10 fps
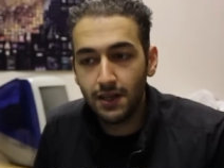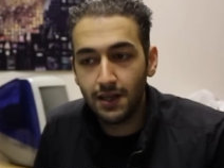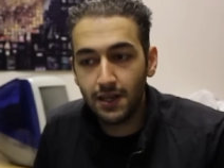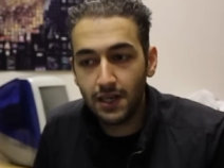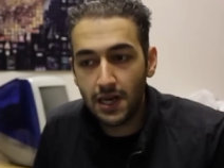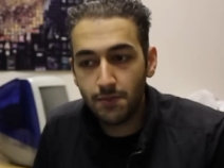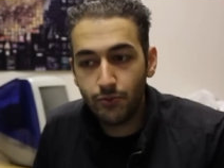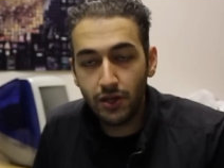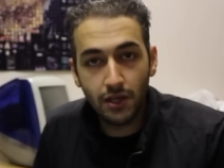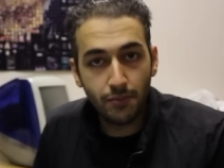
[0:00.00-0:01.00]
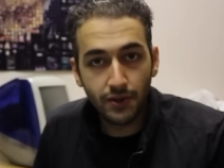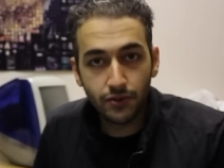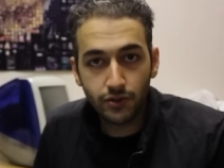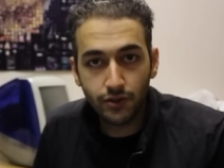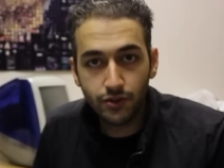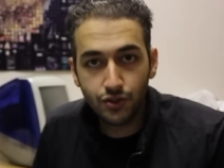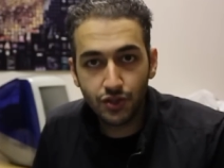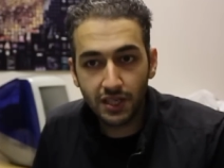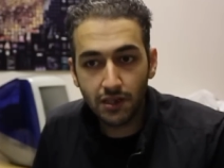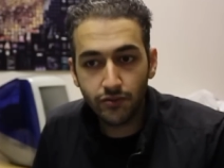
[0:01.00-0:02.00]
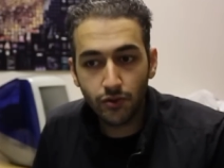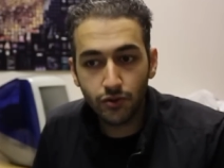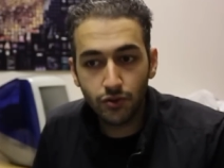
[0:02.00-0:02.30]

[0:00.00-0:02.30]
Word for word: Uh, I'm away abroad to China for